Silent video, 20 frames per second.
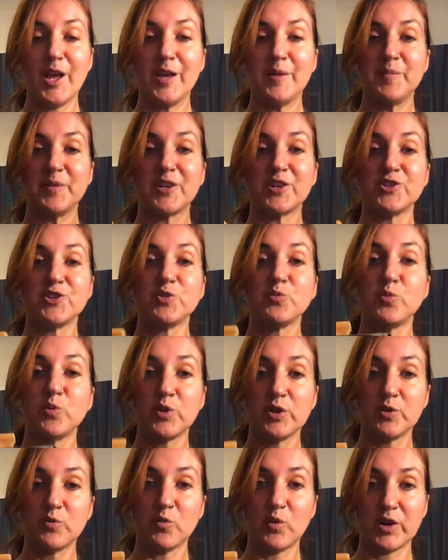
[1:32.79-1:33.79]
because you
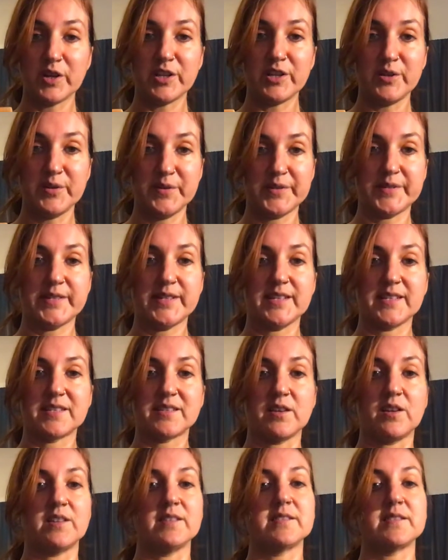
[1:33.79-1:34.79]
wouldn't want to use this
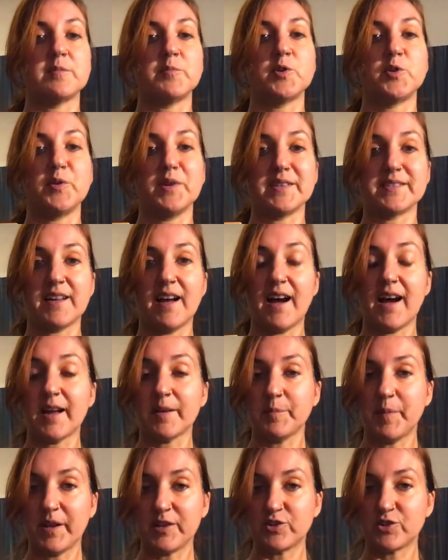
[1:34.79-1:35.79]
on someone who has hot
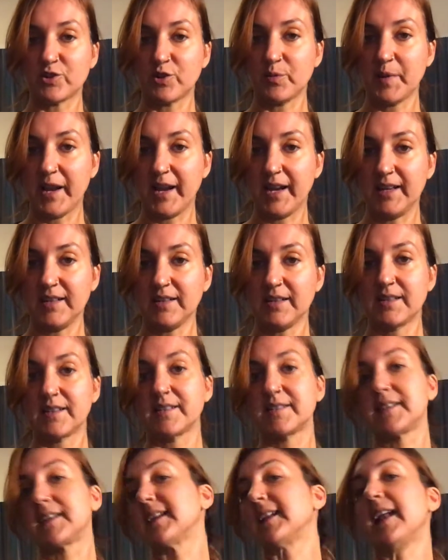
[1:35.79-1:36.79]
menstrual pain
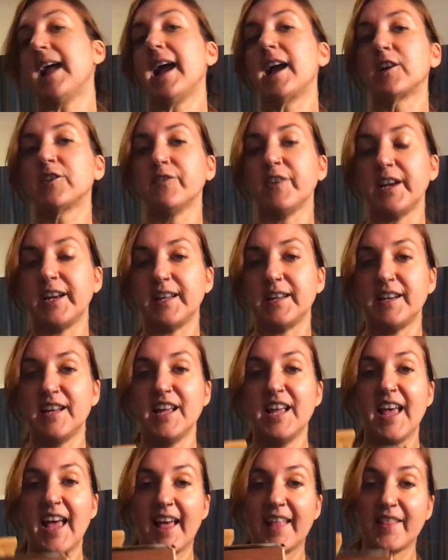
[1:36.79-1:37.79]
because it can aggravate it.
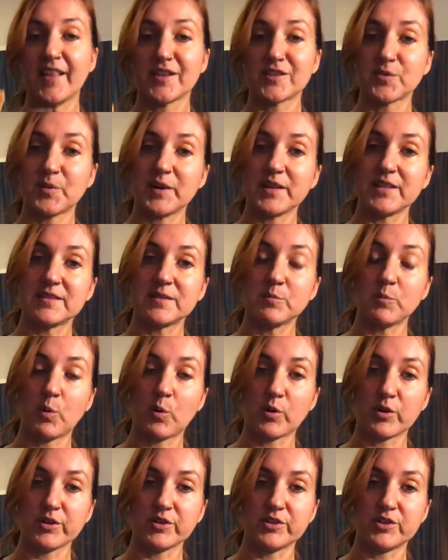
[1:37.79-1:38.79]
And that's why it's
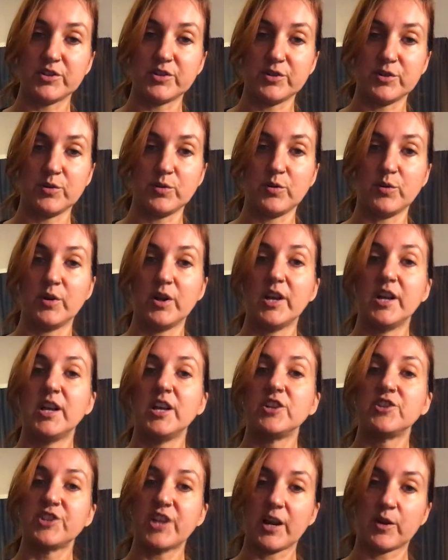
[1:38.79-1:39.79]
important to
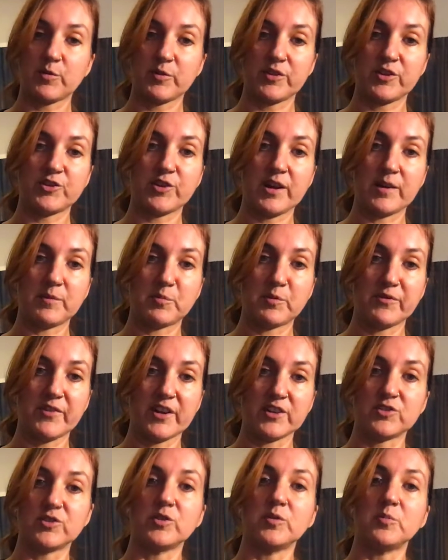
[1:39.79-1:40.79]
check with a trained
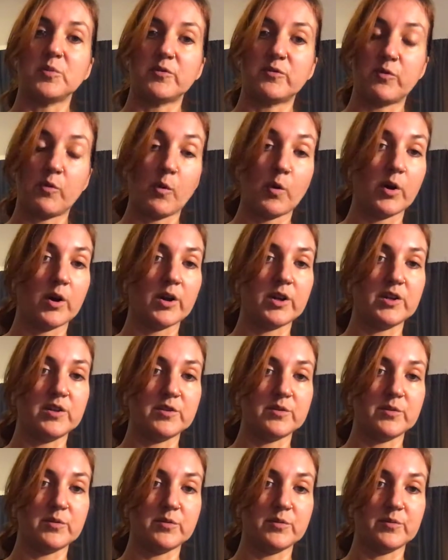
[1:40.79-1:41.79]
professional before
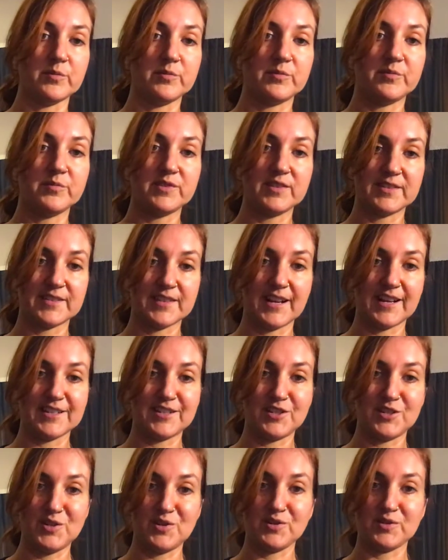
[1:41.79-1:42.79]
you decide
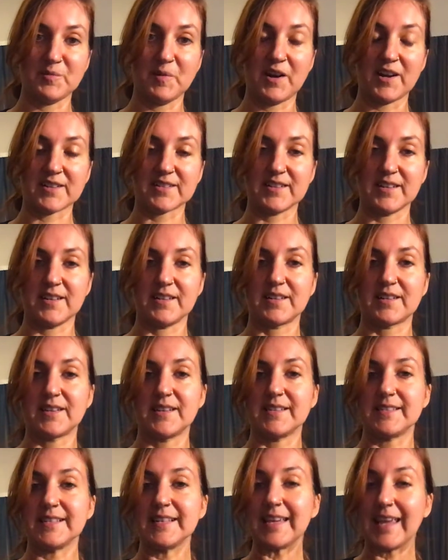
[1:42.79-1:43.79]
to use Moxa,
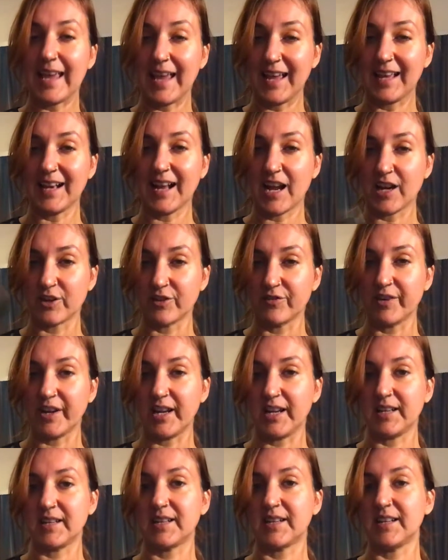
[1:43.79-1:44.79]
because it can
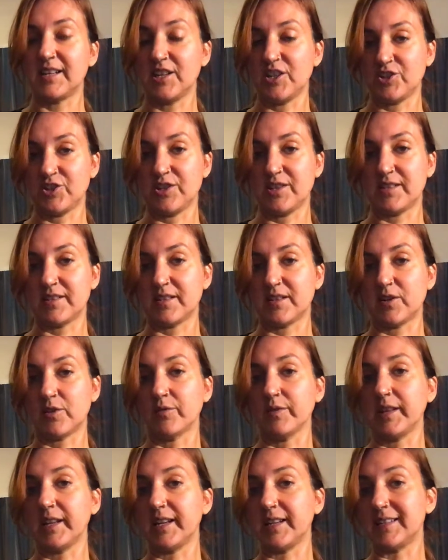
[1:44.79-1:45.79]
aggravate conditions that are
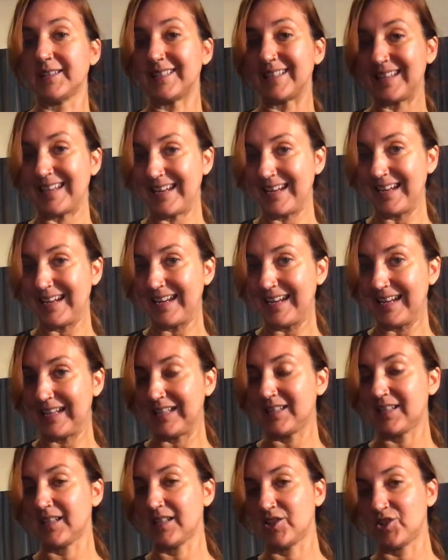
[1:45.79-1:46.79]
related to
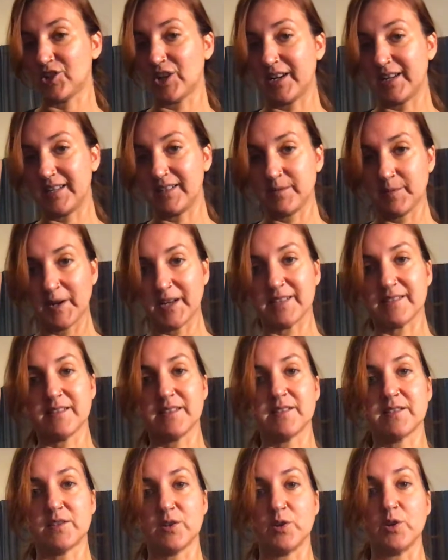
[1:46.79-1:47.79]
heat in Chinese
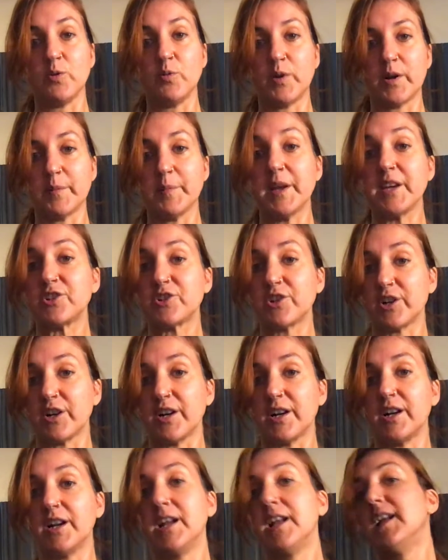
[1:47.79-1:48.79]
medicine. So you want to make
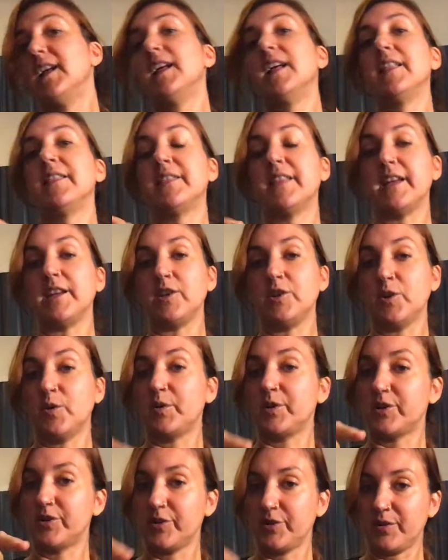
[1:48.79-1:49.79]
sure that you know what
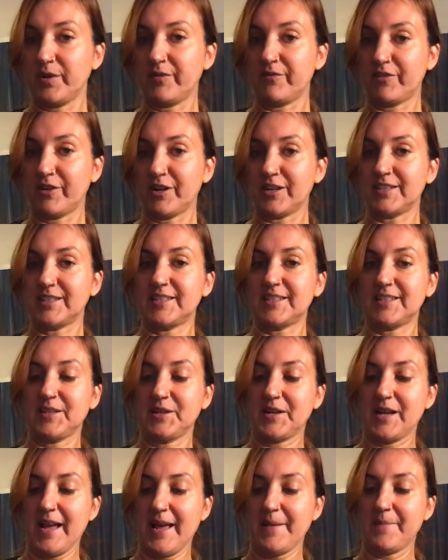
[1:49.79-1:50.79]
you're doing first,
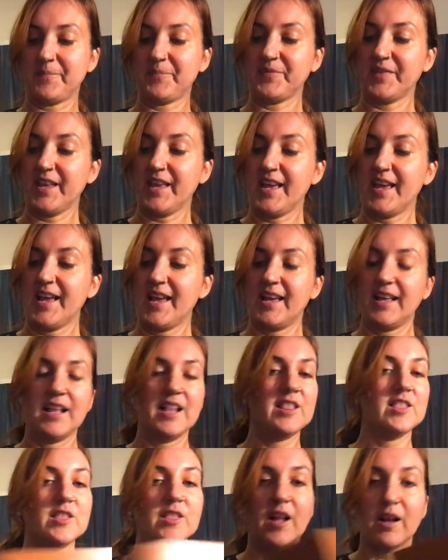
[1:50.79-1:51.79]
okay?
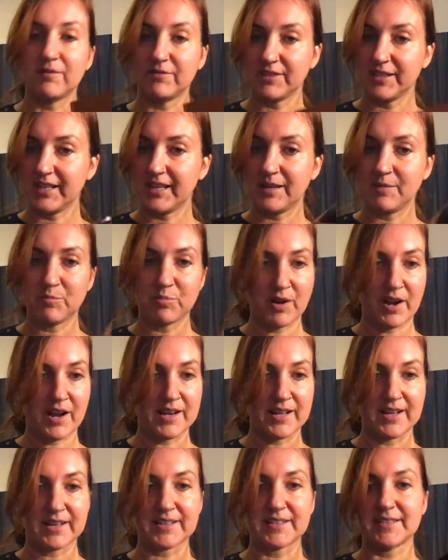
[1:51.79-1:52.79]
Lovely
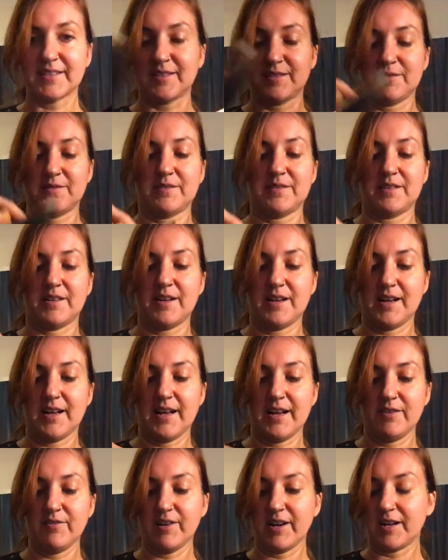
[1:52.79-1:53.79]
product.
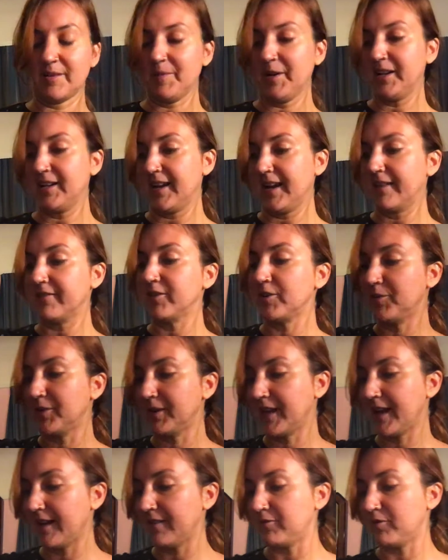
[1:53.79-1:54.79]
I recommend everyone
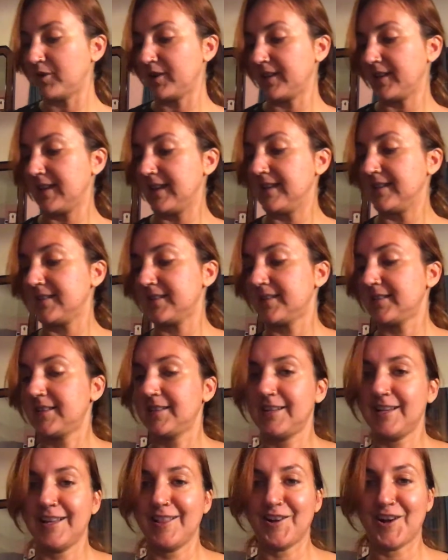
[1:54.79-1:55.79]
have one of these
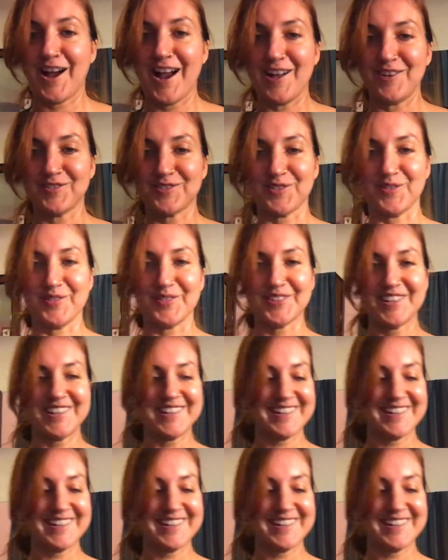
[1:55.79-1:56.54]
in their household.